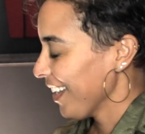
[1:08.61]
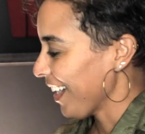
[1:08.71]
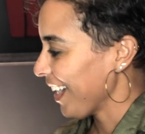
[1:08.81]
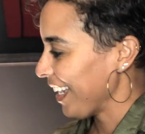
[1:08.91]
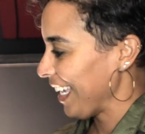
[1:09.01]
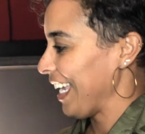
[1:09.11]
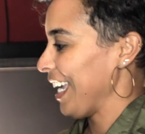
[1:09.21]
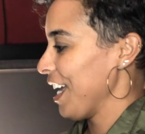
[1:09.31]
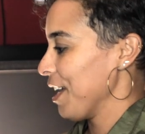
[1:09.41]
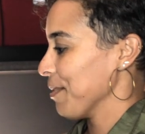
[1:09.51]
Mm-hmm. I
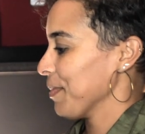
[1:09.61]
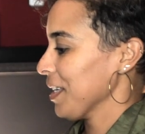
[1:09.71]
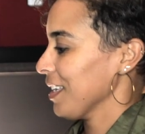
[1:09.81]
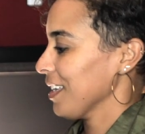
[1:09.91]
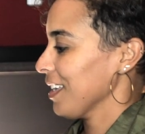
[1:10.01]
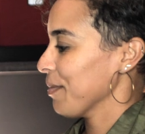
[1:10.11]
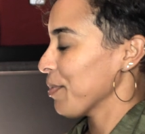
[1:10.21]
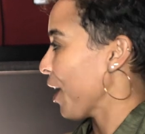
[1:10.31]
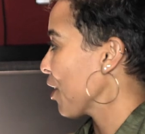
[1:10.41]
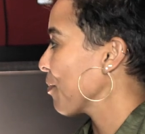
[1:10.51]
am a
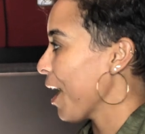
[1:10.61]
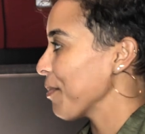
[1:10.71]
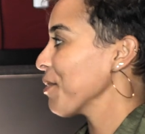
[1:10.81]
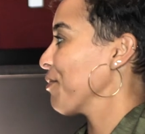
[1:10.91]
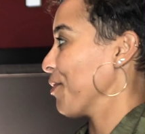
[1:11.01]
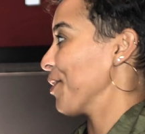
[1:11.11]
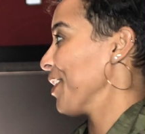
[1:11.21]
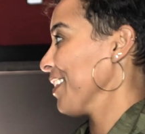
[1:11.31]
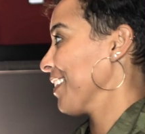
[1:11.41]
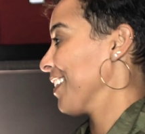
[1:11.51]
proud mom of four.